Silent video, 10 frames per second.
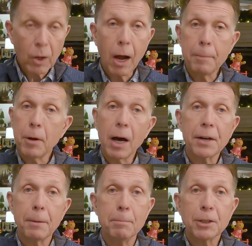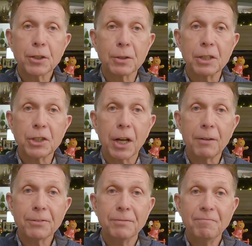I'm not a Michelin
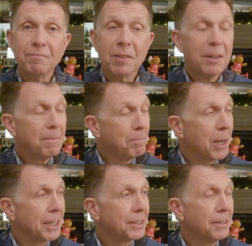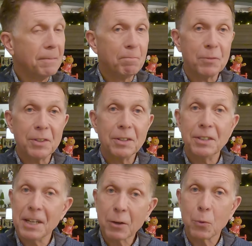chef, but
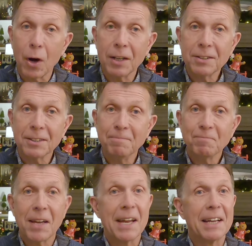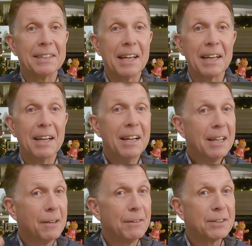Nick was. And hey,
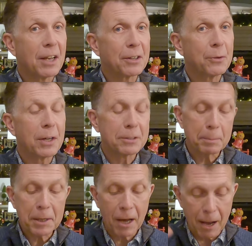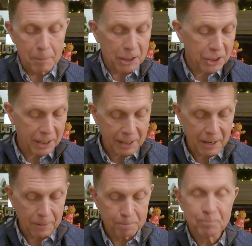if he's got a good recipe, I'm going to check it
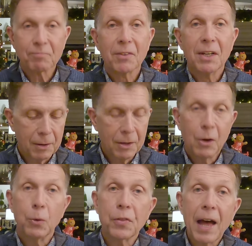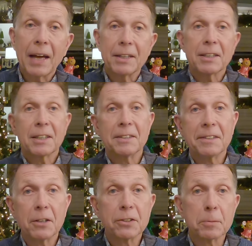out. With that,
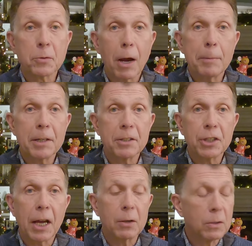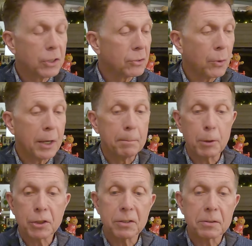consider subscribing to the channel. Just go ahead and
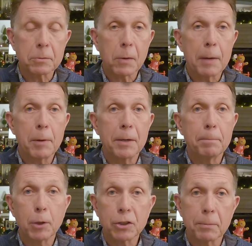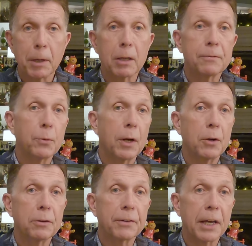push the subscribe button, push the bell if you want
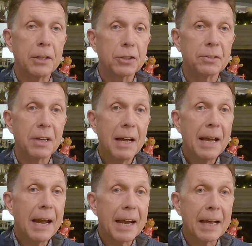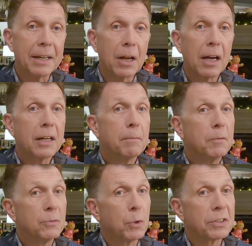notifications, and
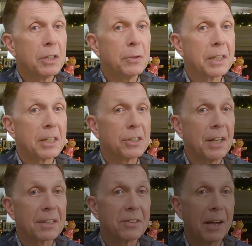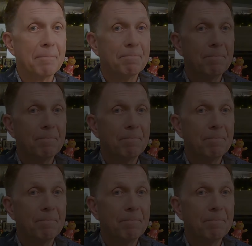we'll see you in the kitchen next time.